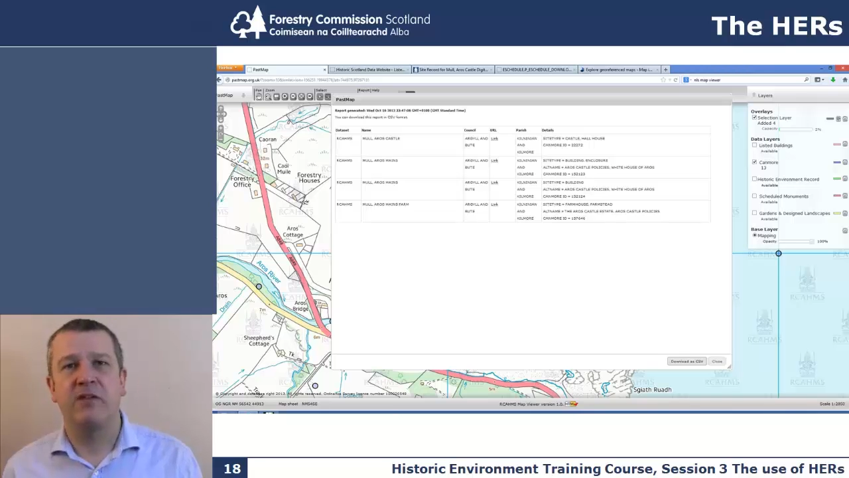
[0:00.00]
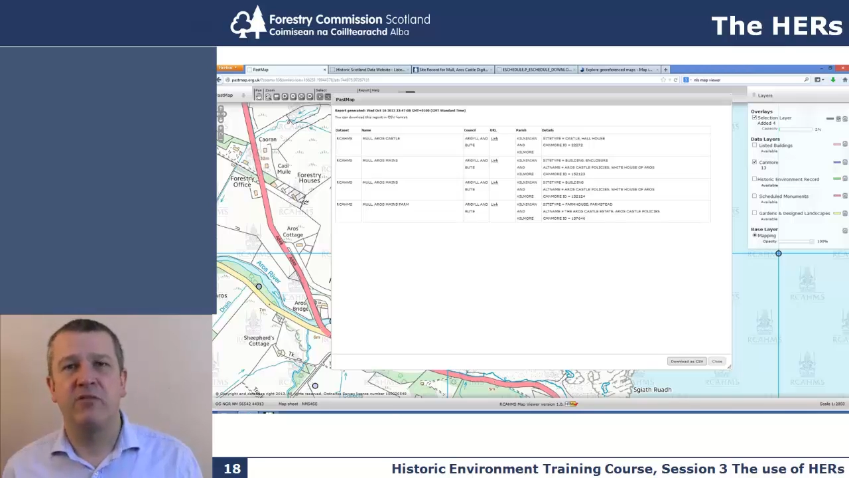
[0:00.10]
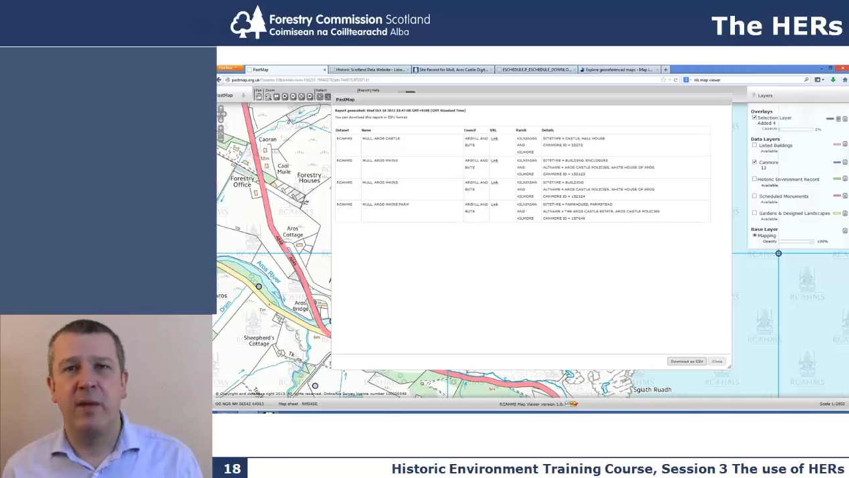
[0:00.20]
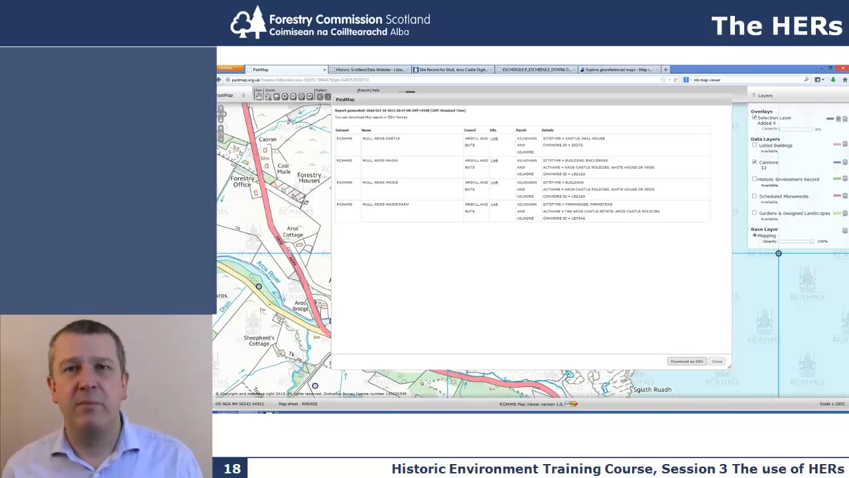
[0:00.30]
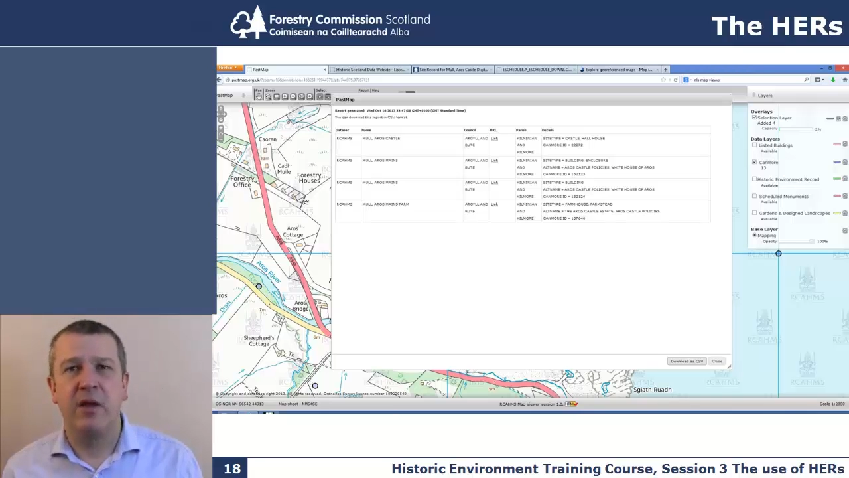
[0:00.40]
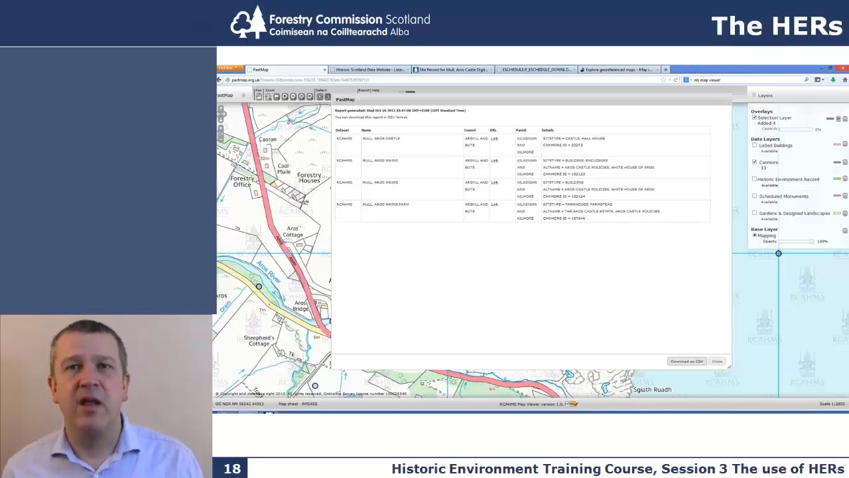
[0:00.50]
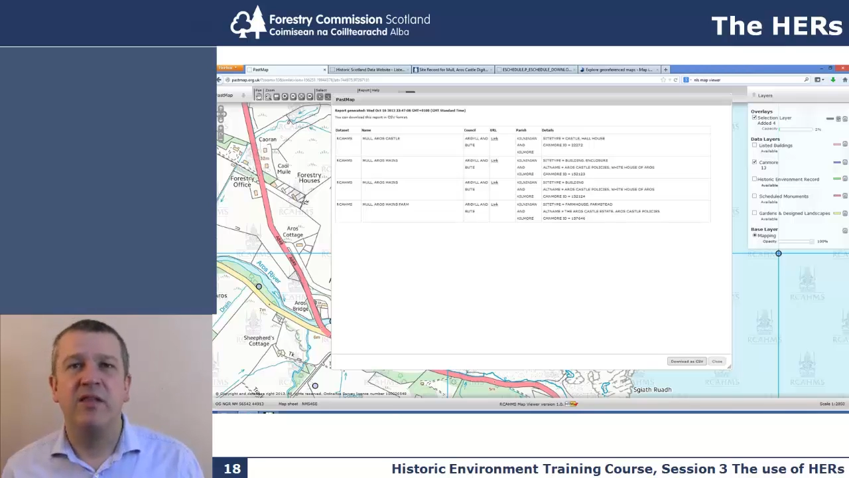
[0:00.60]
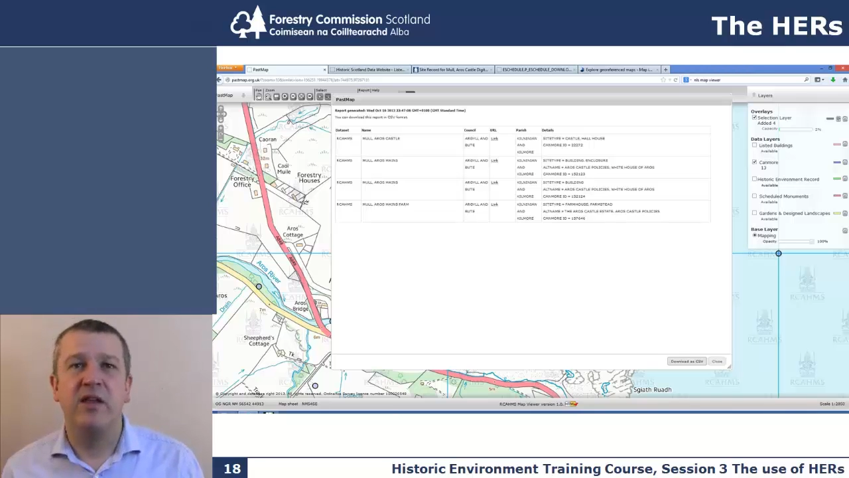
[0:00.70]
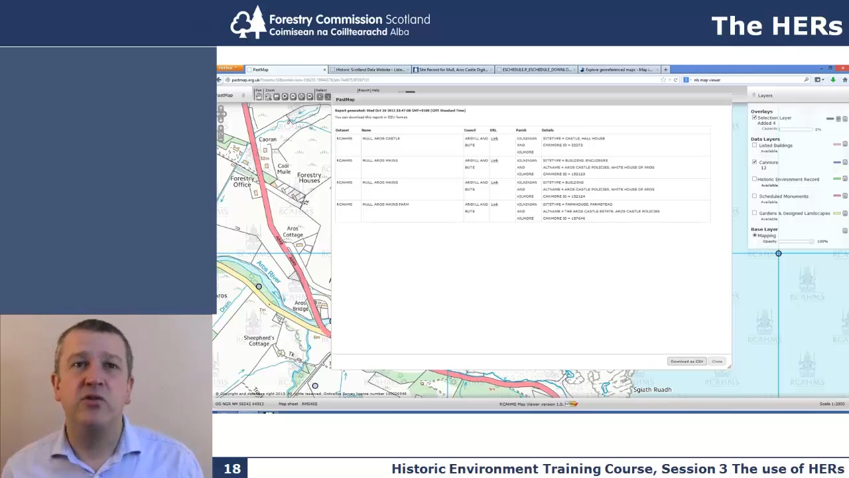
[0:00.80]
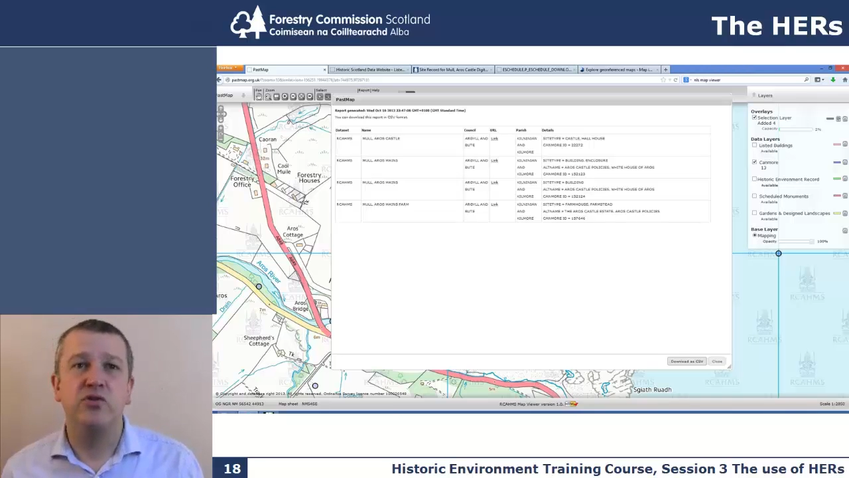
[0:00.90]
Remember
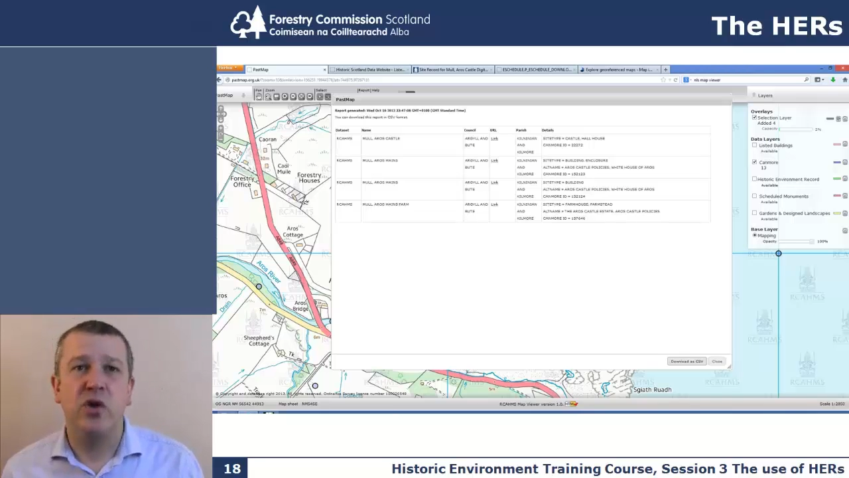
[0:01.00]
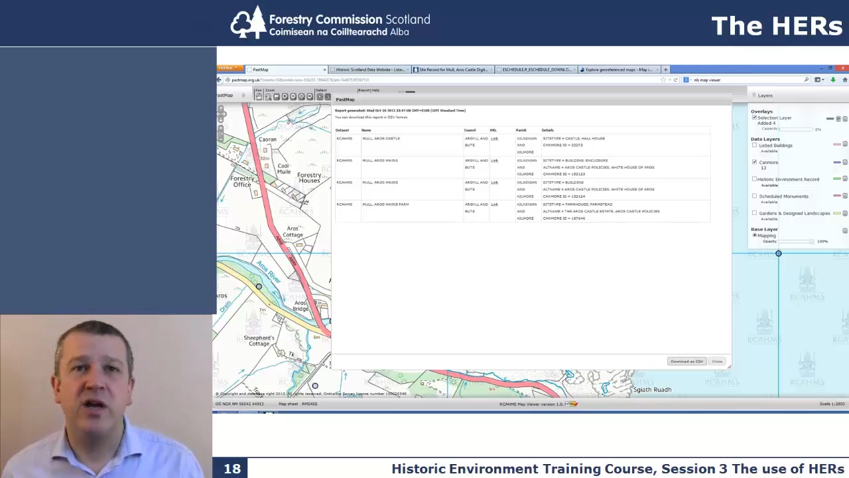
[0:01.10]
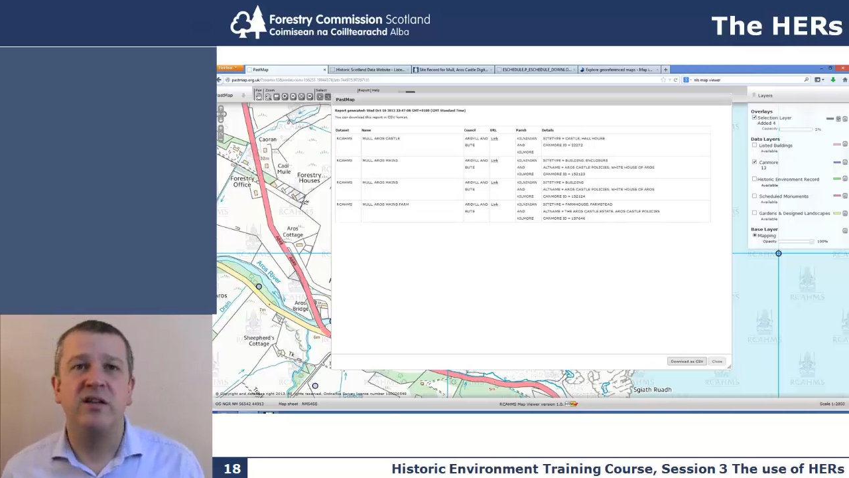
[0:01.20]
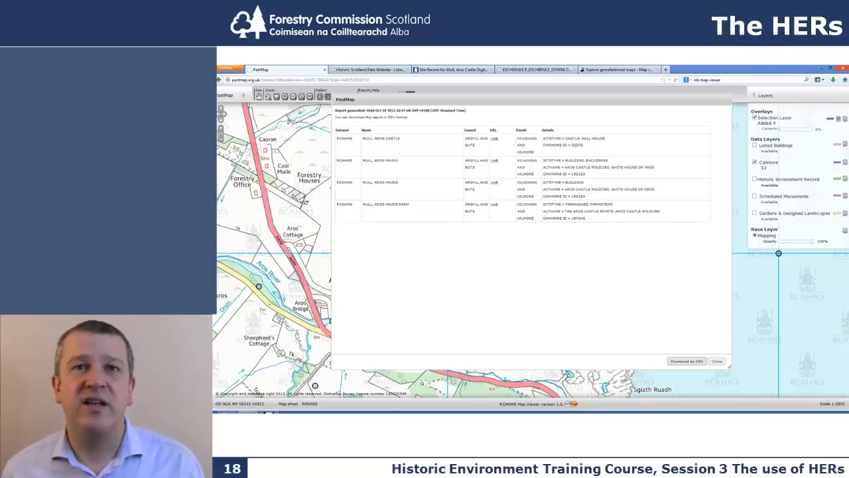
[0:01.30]
that you're trying